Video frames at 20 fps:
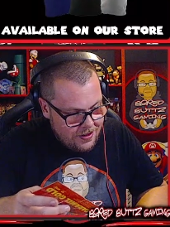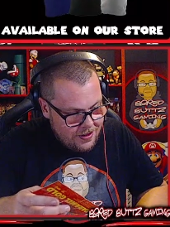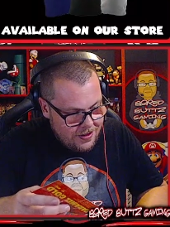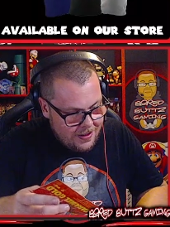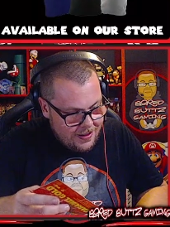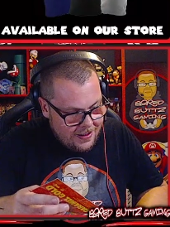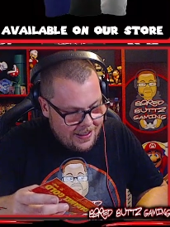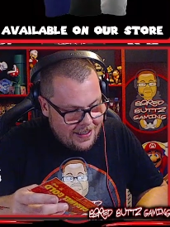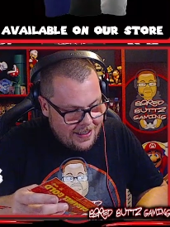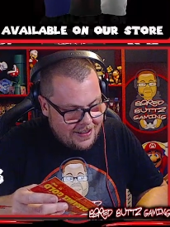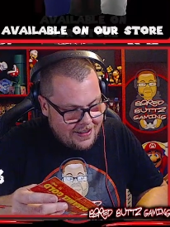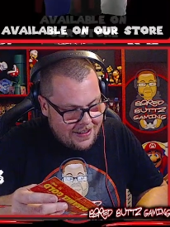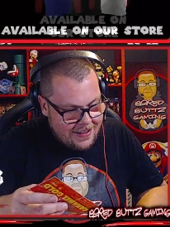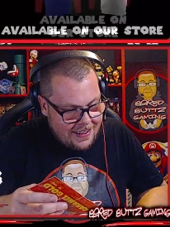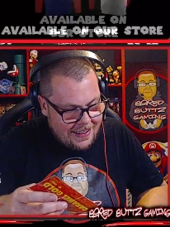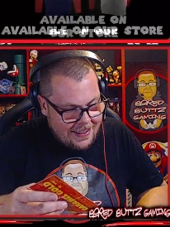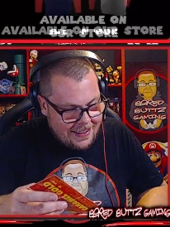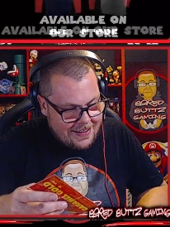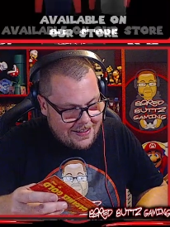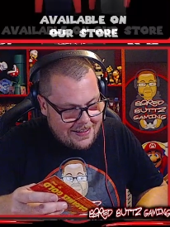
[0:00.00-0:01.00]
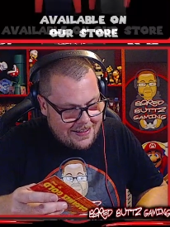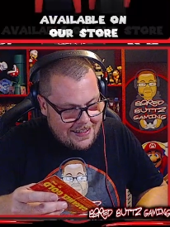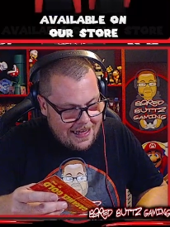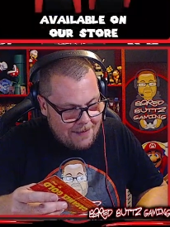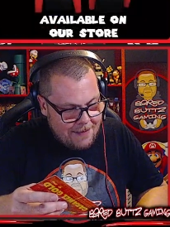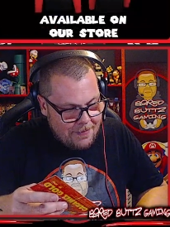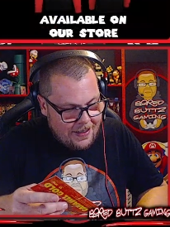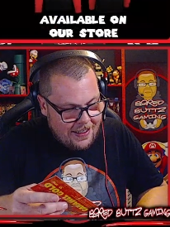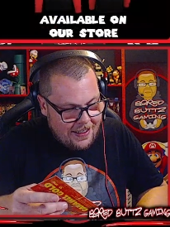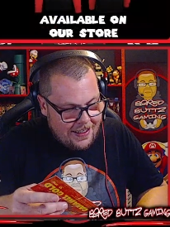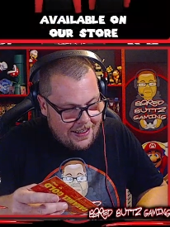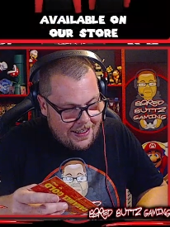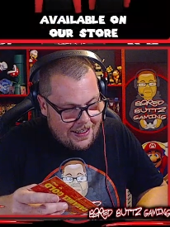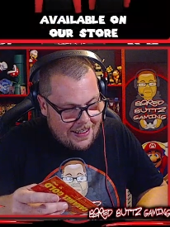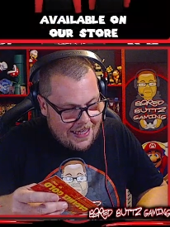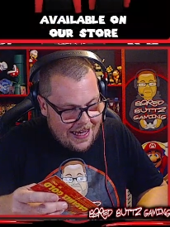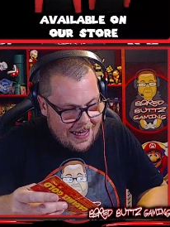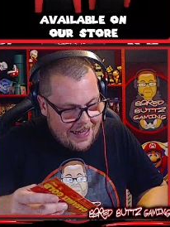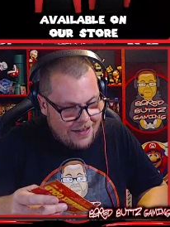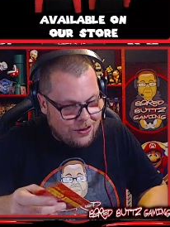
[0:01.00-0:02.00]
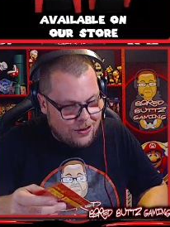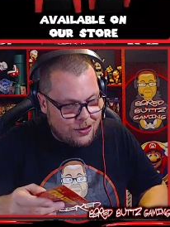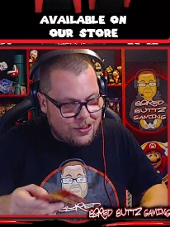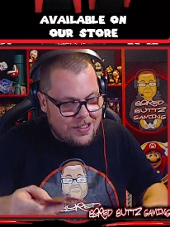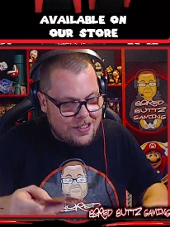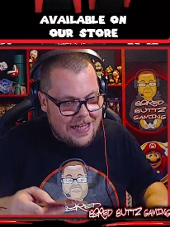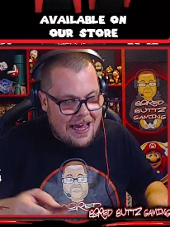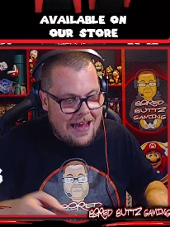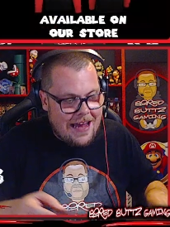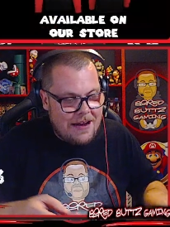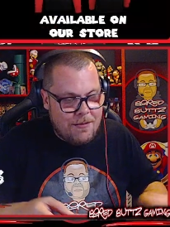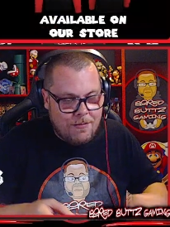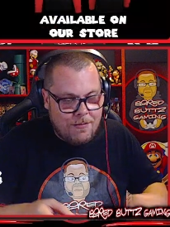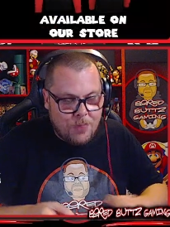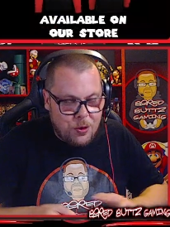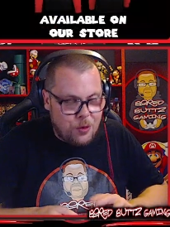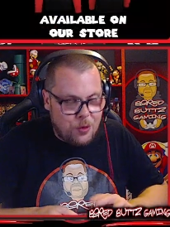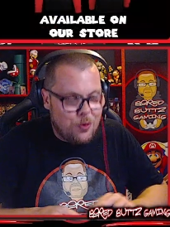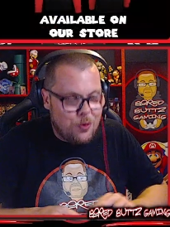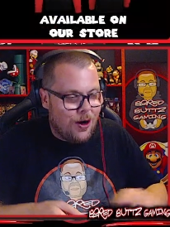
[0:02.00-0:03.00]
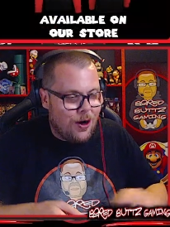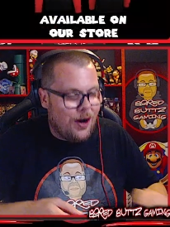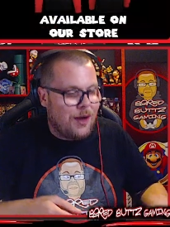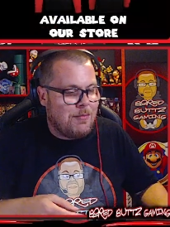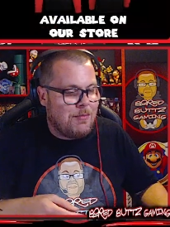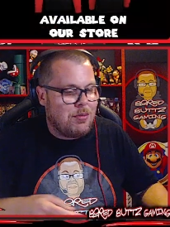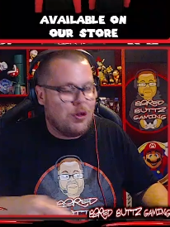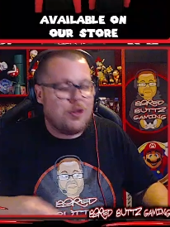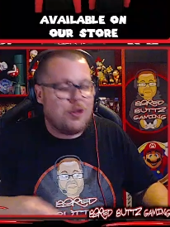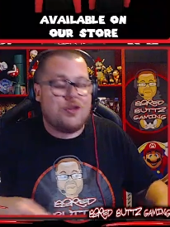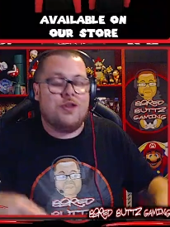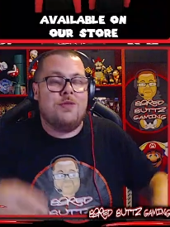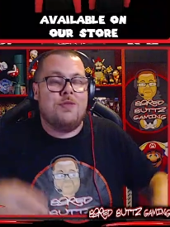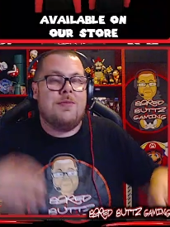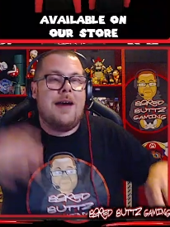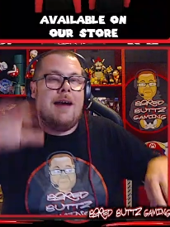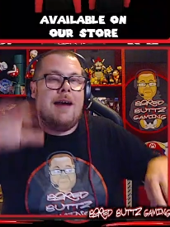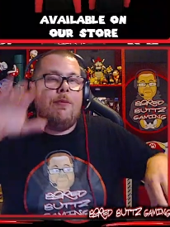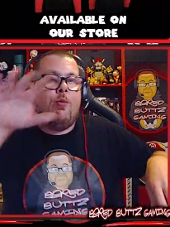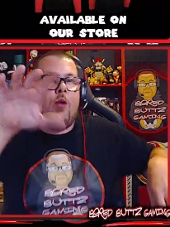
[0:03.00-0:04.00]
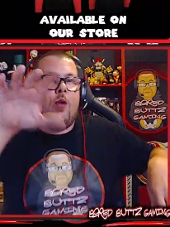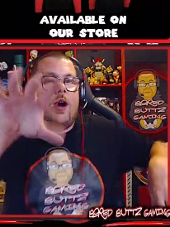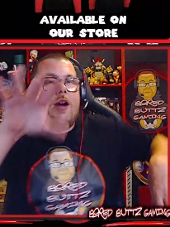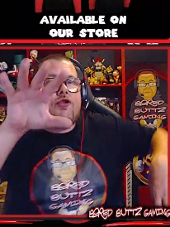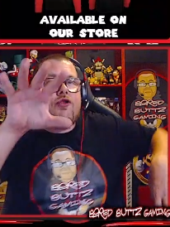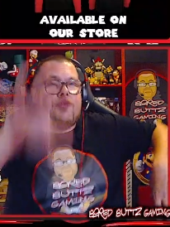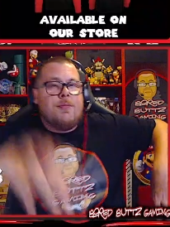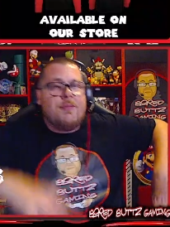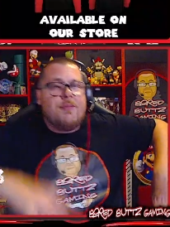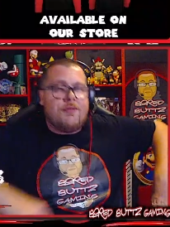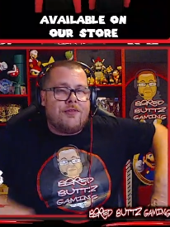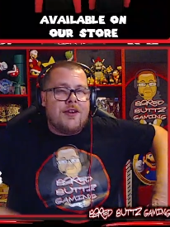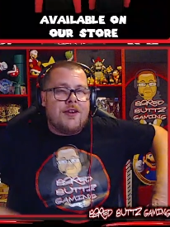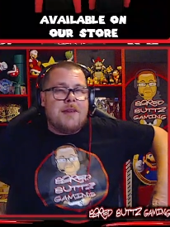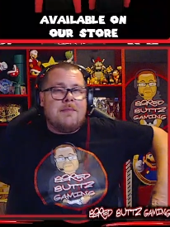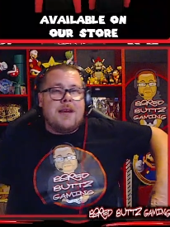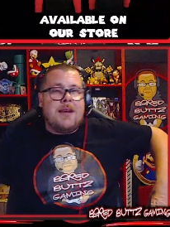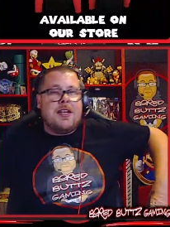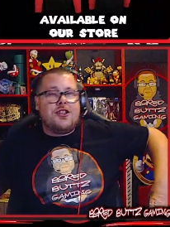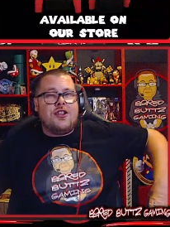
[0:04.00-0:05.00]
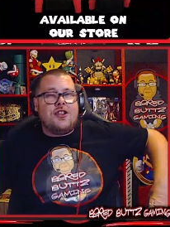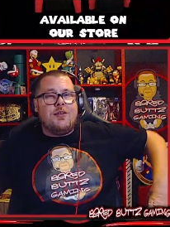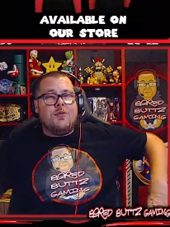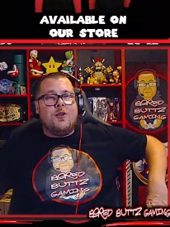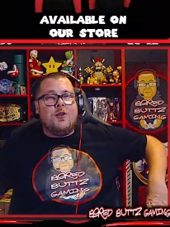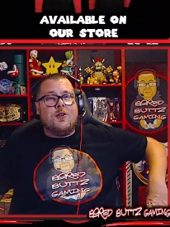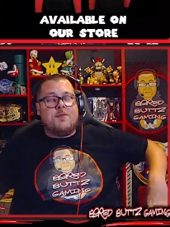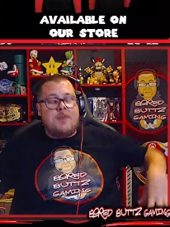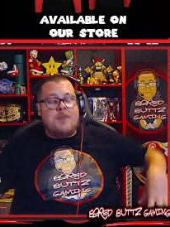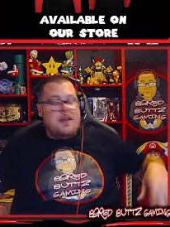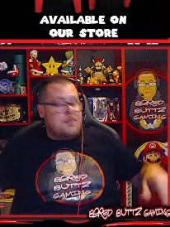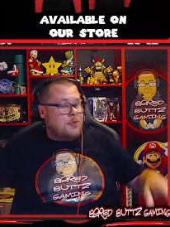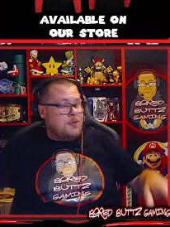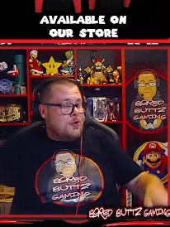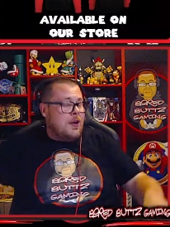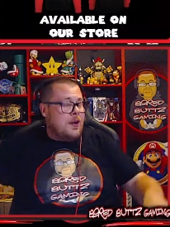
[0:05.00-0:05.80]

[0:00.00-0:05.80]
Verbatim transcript: Yes, against Sammy Chaos and Mulan Blossom, and what a triple threat match it was, people.